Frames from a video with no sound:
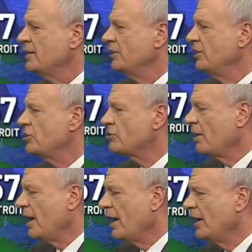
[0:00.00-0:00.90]
And these
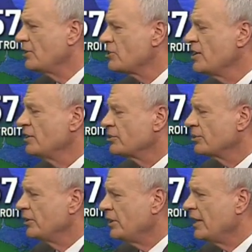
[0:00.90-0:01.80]
are highs
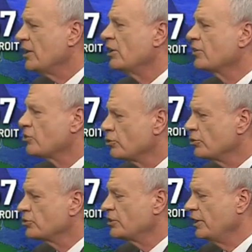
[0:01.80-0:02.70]
during the day on
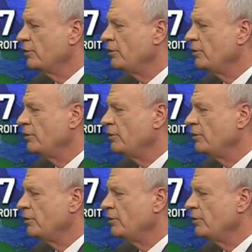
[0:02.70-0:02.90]
Thursday.